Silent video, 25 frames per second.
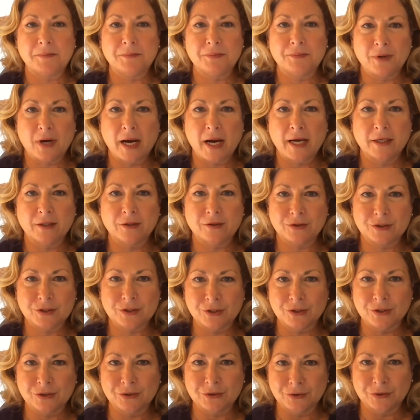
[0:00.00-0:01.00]
Prior
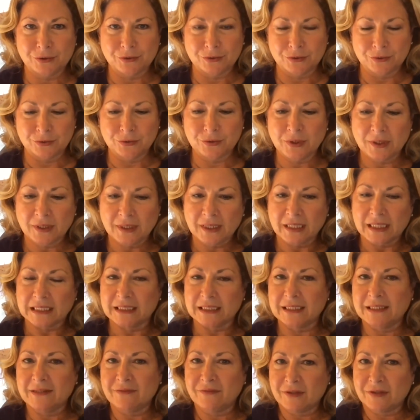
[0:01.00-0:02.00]
to
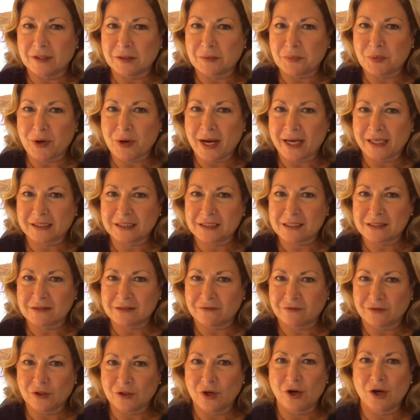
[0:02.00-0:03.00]
leaving the practice
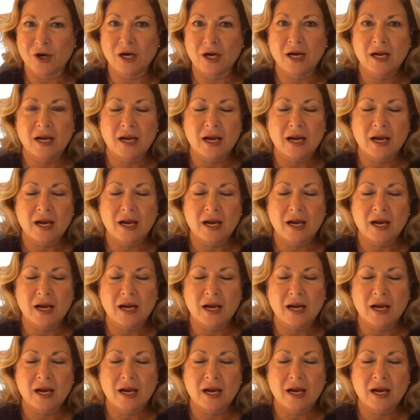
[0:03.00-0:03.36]
of law,